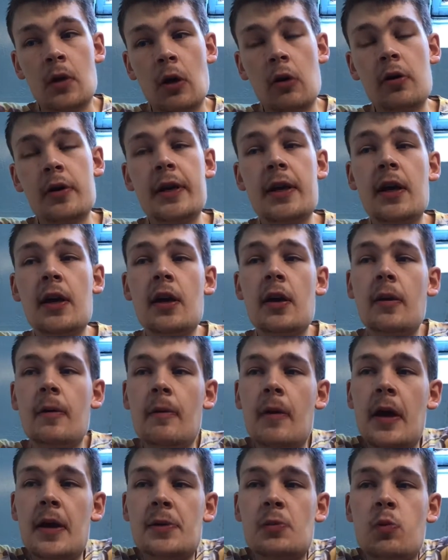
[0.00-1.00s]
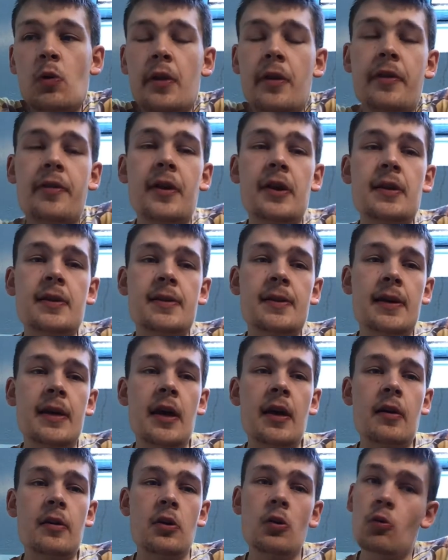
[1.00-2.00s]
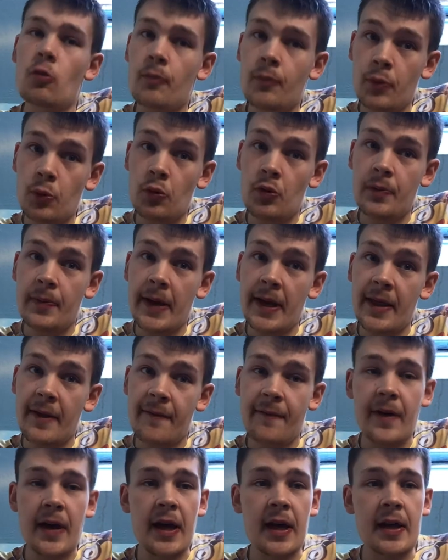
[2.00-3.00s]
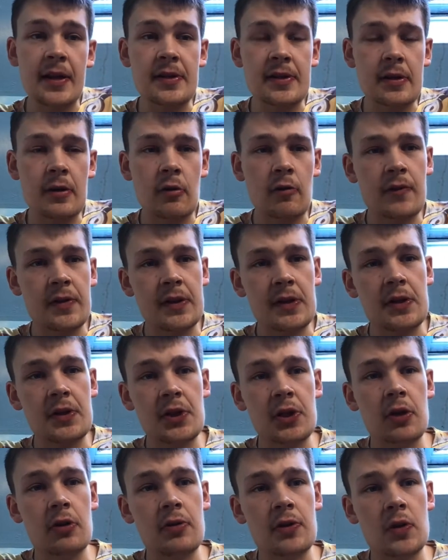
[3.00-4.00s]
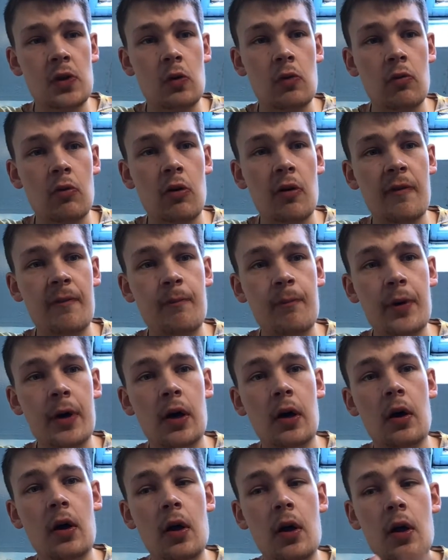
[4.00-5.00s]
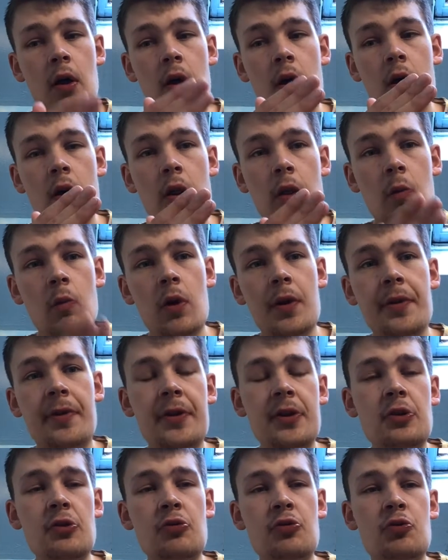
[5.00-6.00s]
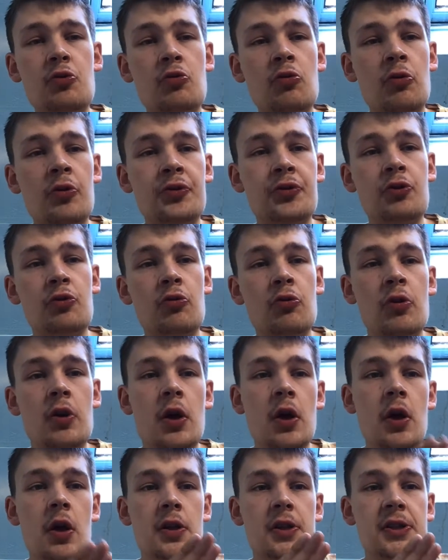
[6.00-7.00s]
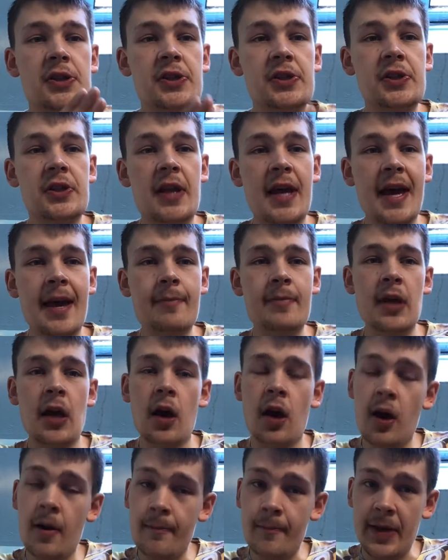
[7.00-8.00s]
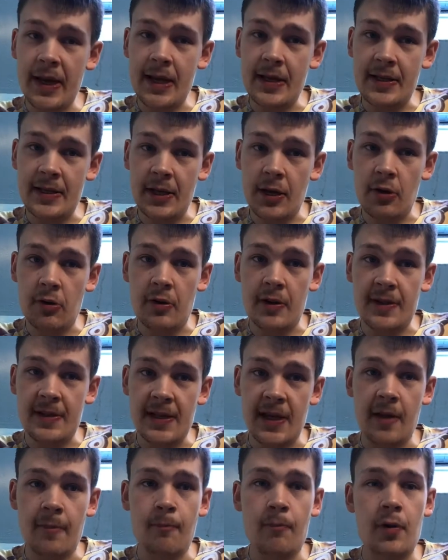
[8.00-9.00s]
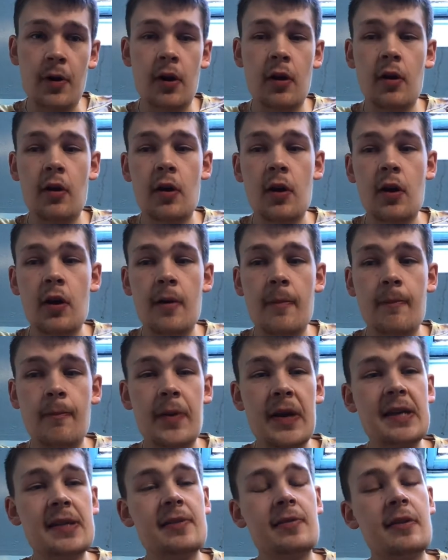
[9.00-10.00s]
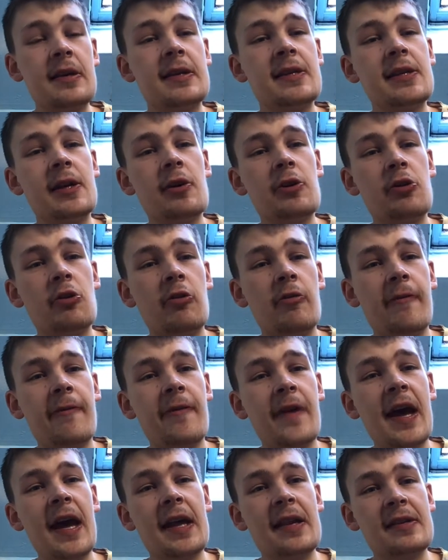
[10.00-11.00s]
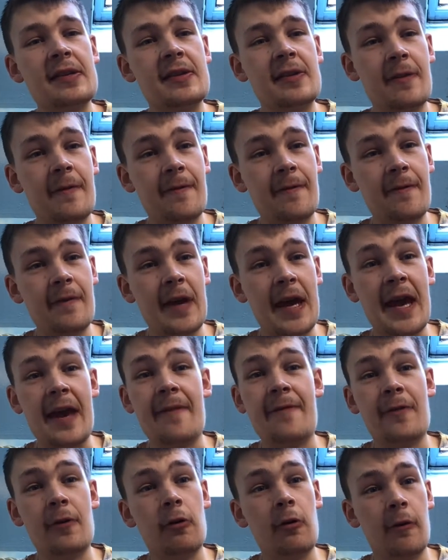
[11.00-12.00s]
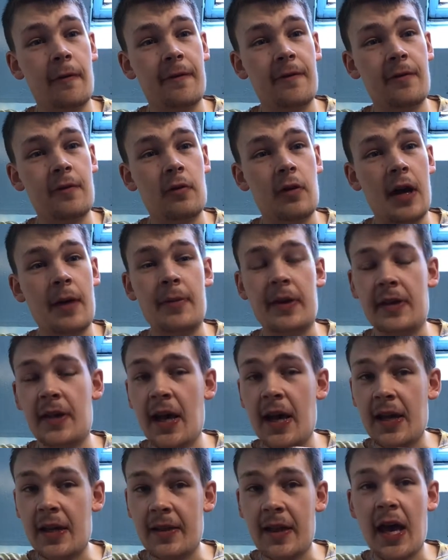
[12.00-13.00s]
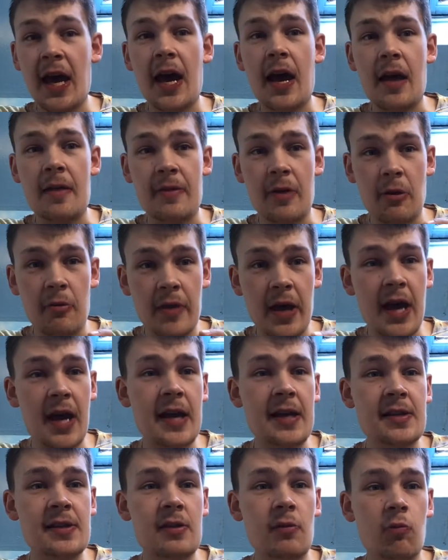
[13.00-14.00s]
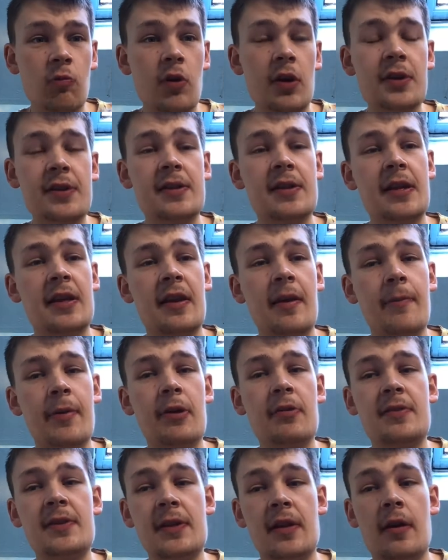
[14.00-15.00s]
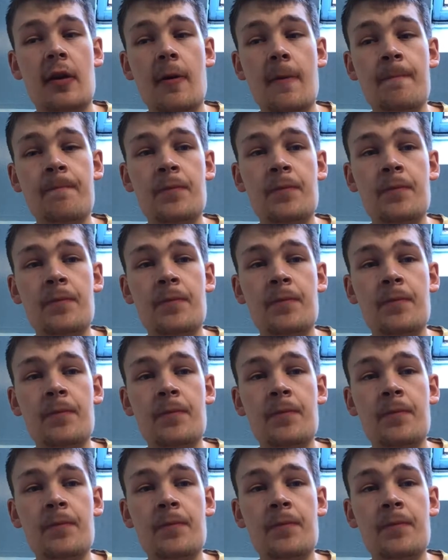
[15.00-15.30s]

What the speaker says: okay, it's one thing to get, booed by the fans and obviously cheered to go off, but the one thing you do not do, slam the armband down in temper, basically tell your fans to F off. I mean, that is the worst thing about it.